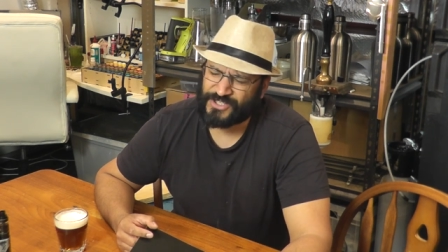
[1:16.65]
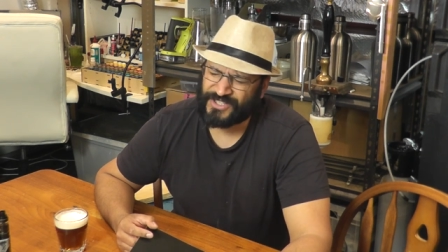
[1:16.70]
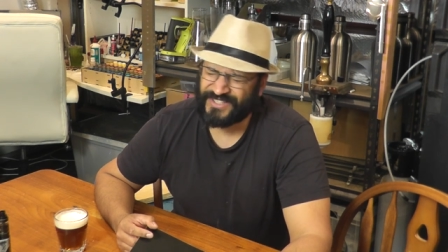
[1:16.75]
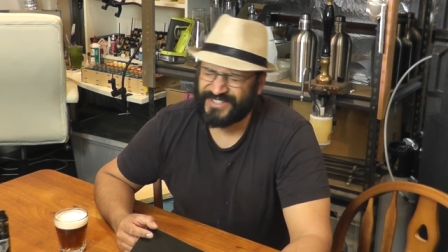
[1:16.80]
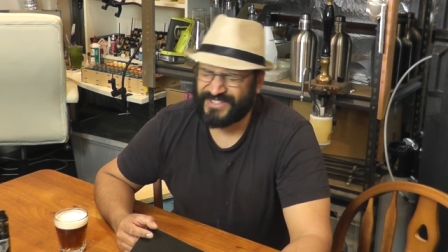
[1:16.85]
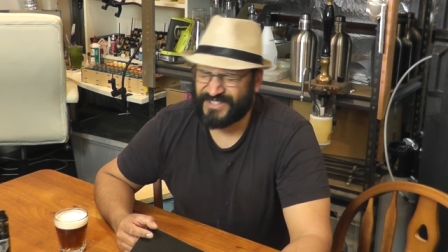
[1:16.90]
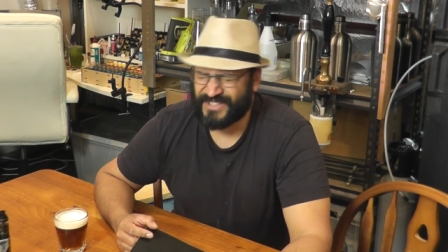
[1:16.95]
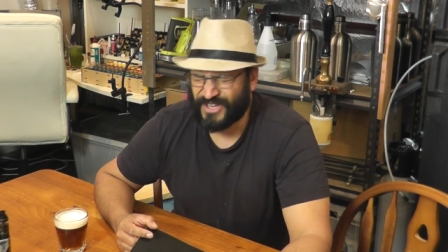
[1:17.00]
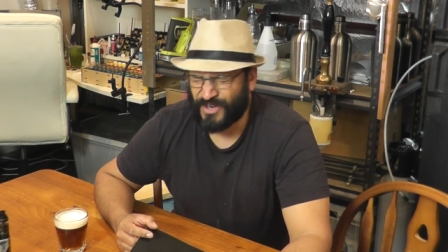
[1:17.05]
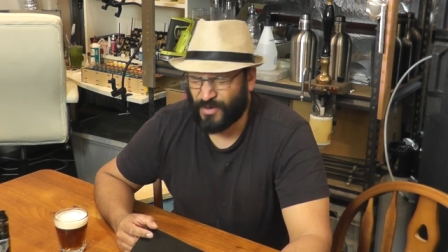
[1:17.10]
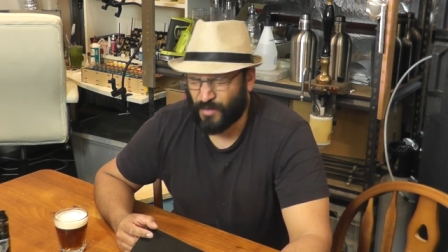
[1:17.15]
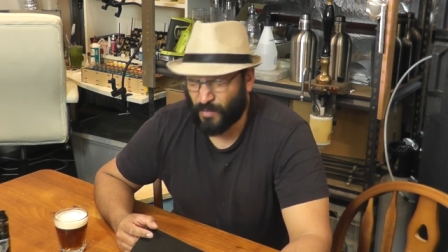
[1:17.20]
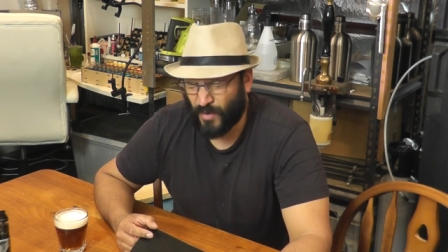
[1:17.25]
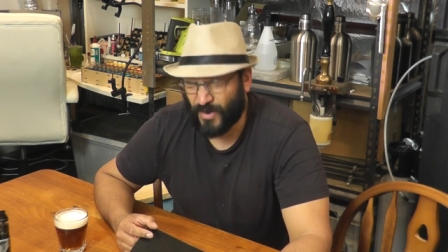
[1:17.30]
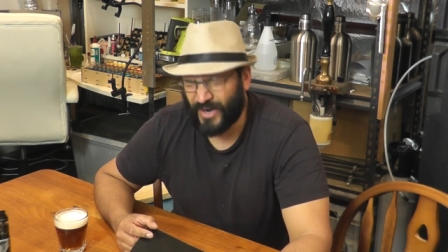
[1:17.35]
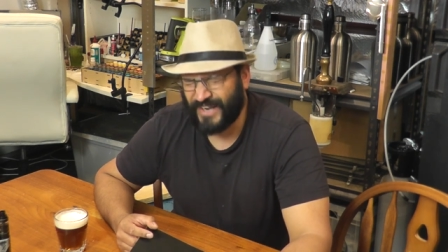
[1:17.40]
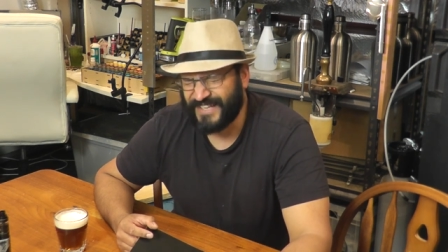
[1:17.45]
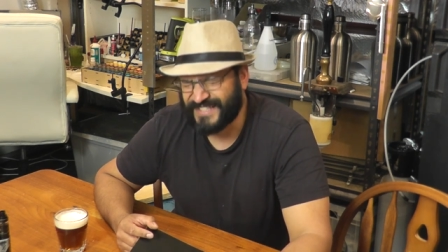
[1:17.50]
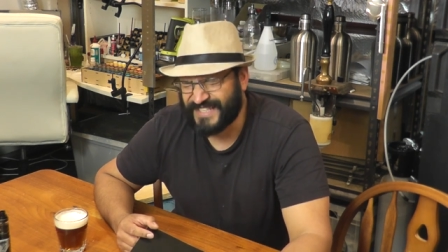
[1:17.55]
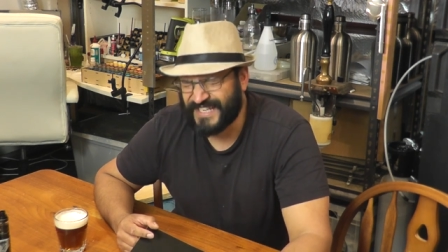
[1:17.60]
And, you know,
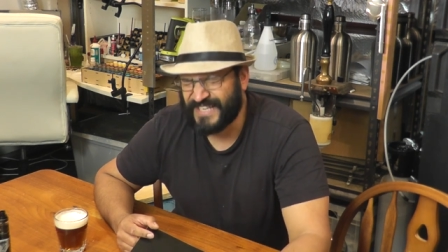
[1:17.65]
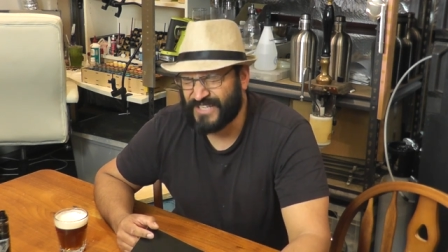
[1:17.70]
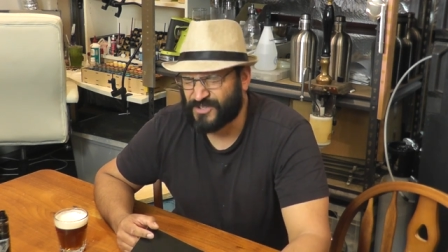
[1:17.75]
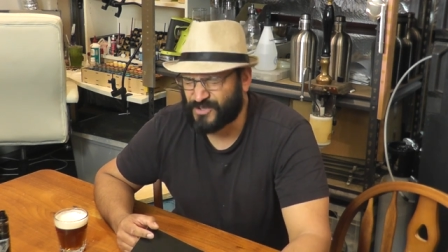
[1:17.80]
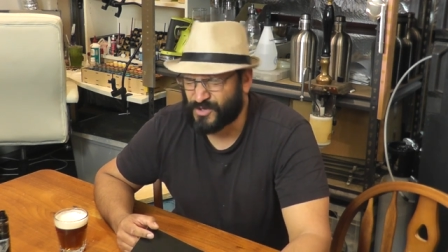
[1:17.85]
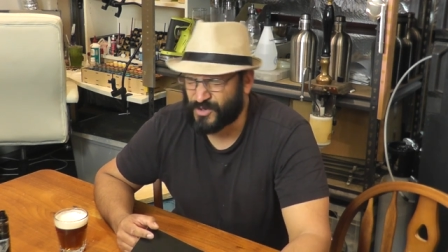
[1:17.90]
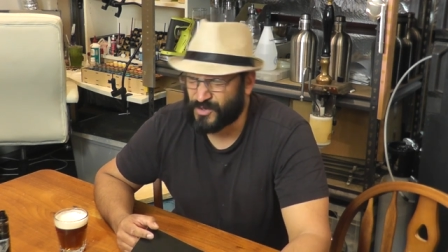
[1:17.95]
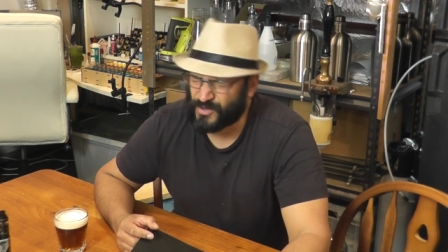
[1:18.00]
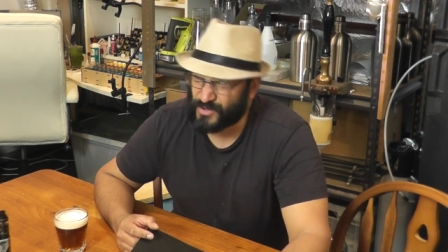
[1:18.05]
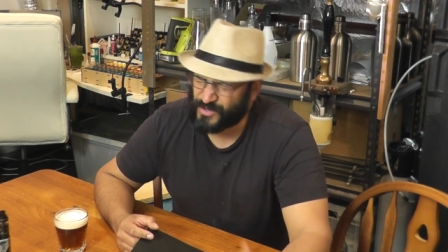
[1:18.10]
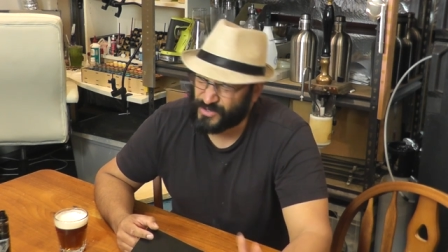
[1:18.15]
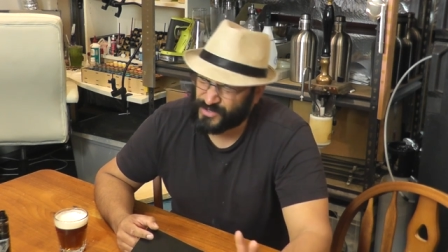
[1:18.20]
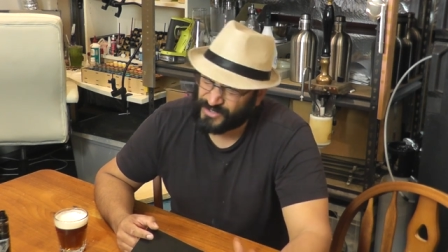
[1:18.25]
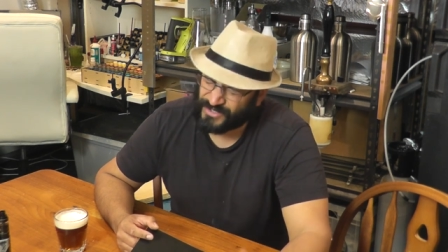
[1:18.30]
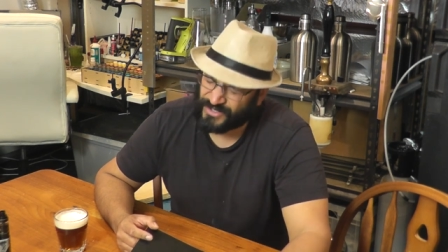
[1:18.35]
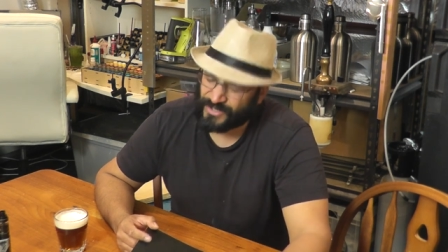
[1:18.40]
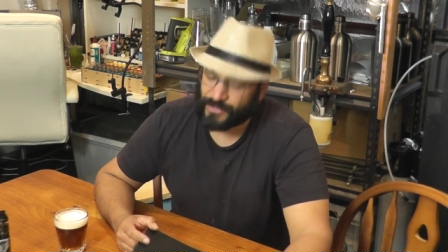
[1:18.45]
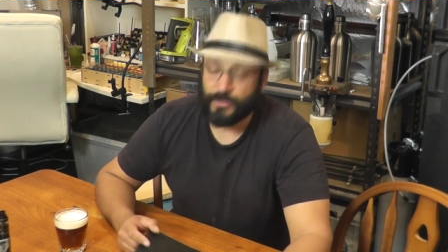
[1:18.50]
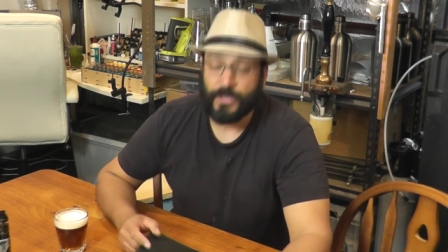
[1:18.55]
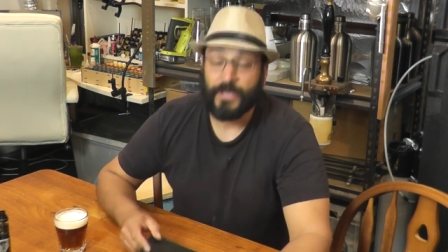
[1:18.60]
what I did do,
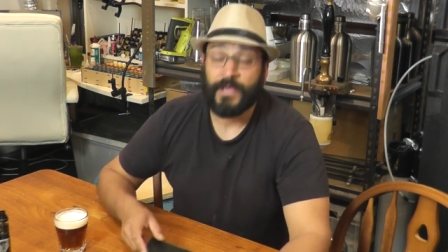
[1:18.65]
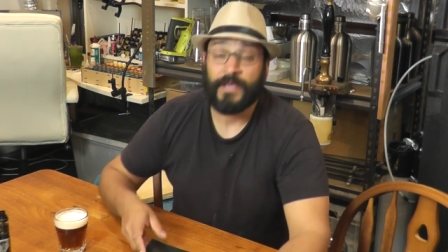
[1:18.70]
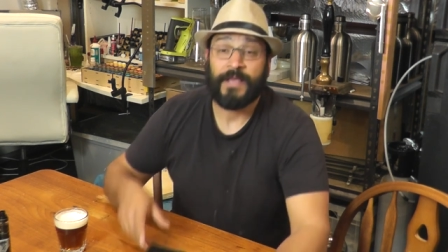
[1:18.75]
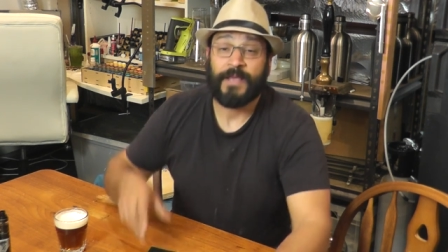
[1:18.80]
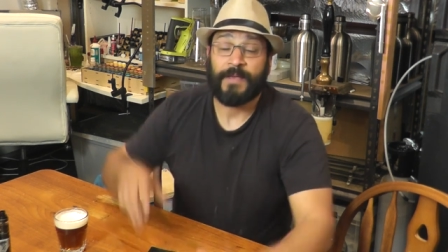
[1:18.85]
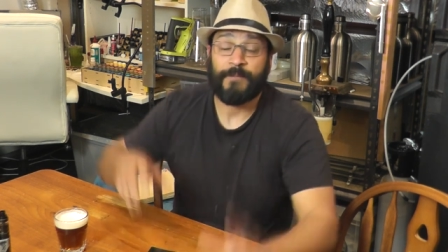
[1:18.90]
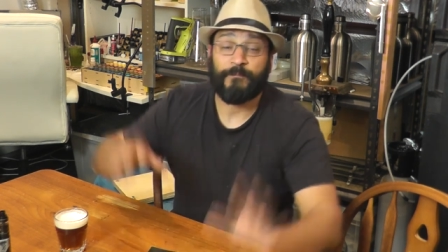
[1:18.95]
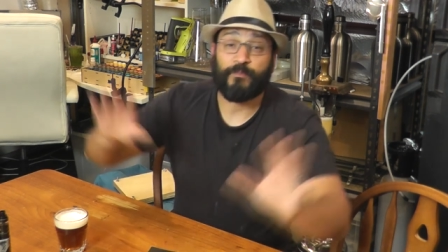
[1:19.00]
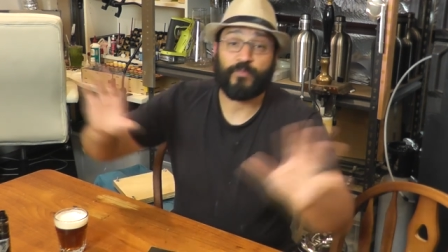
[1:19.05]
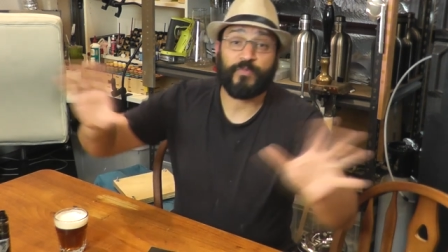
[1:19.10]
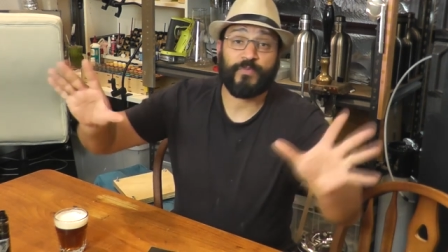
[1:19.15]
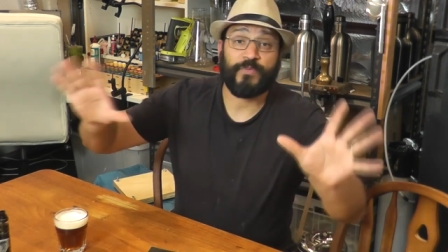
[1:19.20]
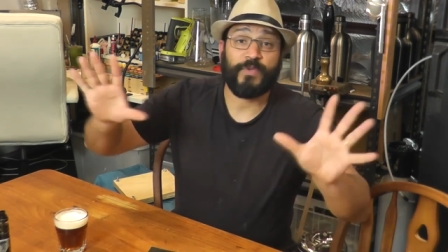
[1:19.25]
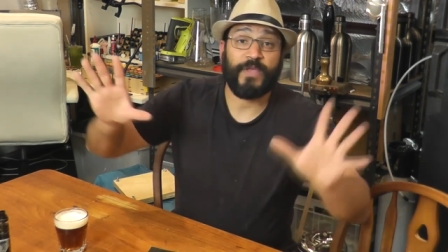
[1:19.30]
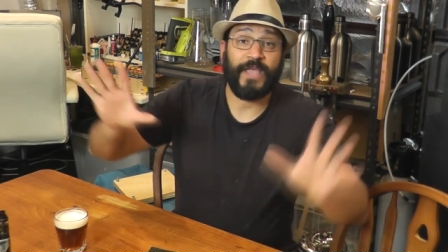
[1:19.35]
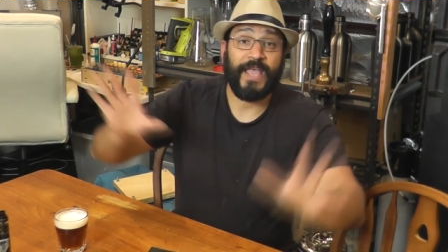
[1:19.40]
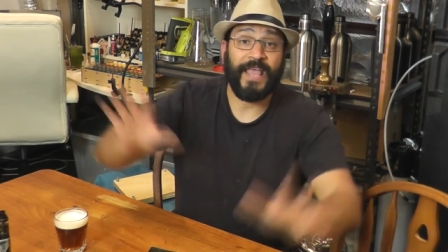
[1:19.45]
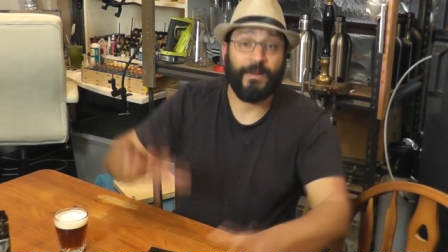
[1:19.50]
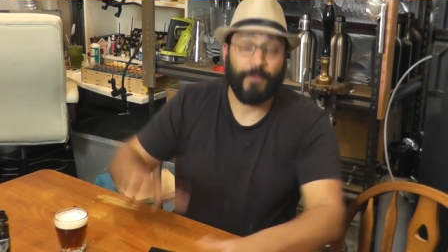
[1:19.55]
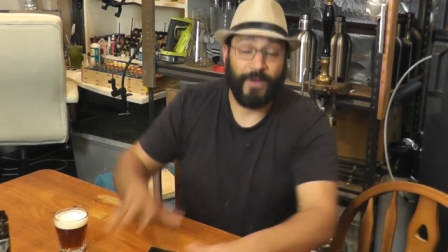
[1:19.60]
you know,
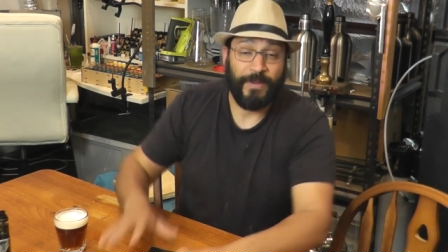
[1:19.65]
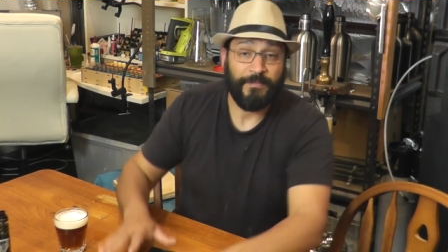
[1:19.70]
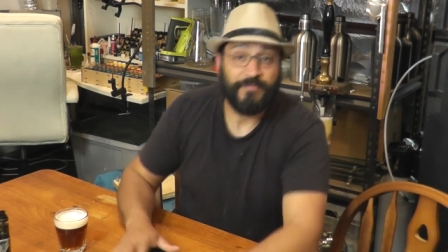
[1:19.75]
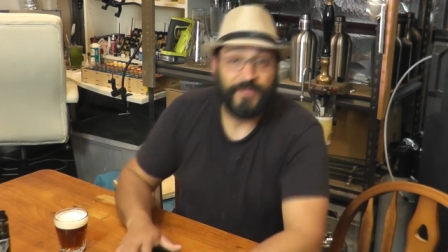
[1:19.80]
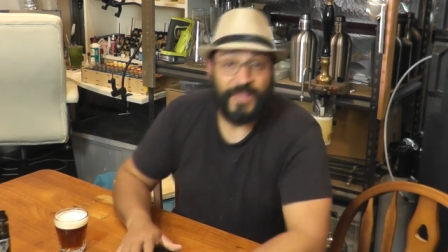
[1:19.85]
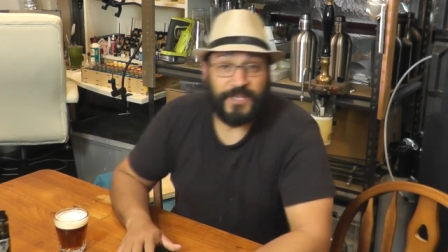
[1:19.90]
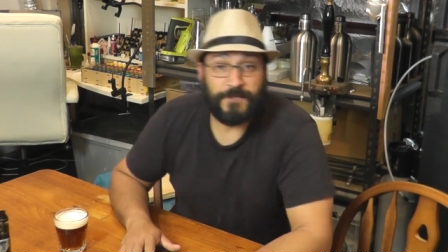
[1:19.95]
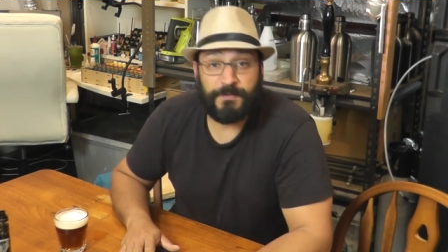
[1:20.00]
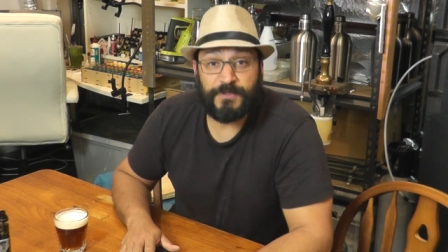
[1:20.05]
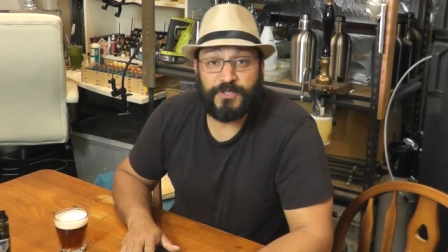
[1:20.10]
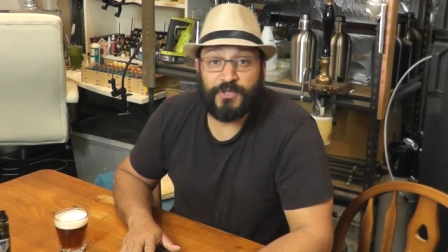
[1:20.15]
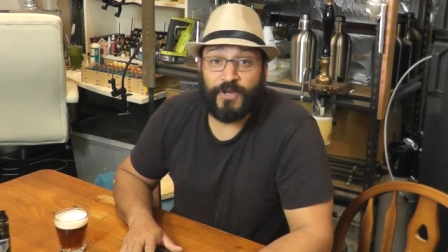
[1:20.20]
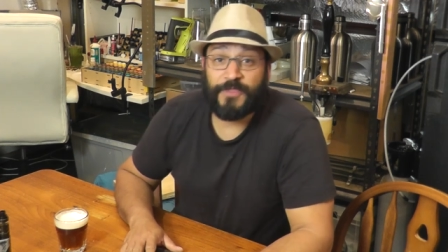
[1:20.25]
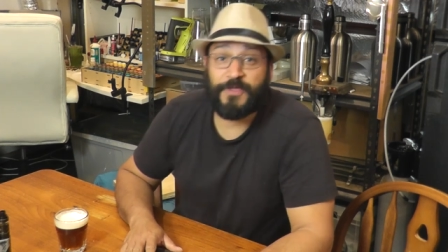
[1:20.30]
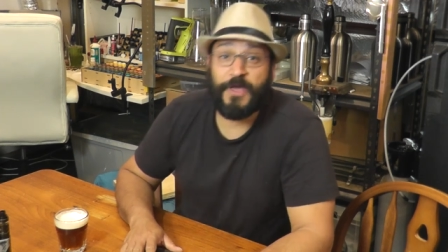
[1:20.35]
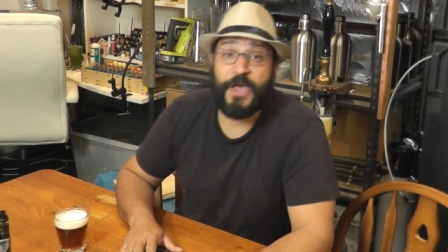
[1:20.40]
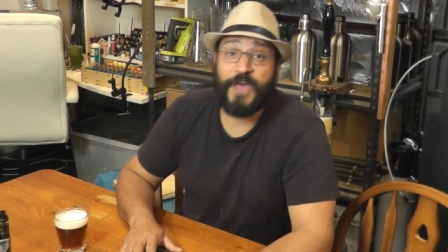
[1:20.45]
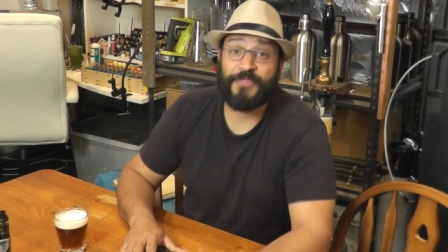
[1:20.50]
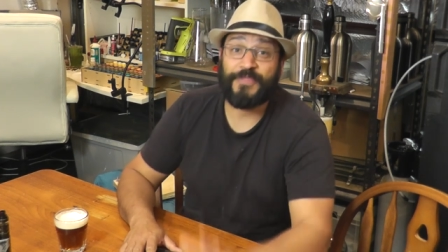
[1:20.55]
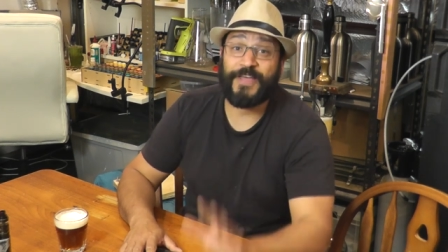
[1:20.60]
anyway, that's beside the,